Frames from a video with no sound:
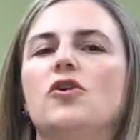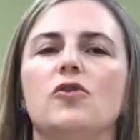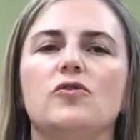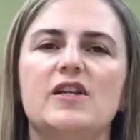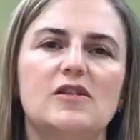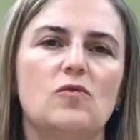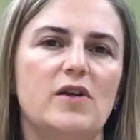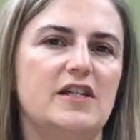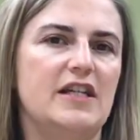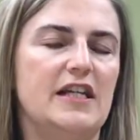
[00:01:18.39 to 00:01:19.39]
who doesn't
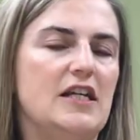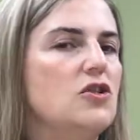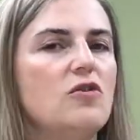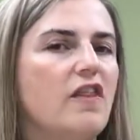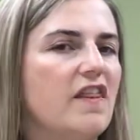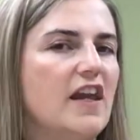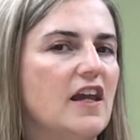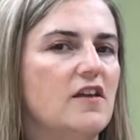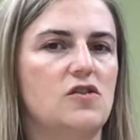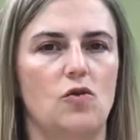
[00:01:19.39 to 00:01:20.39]
want to eat new
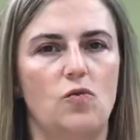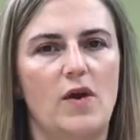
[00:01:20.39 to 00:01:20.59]
things or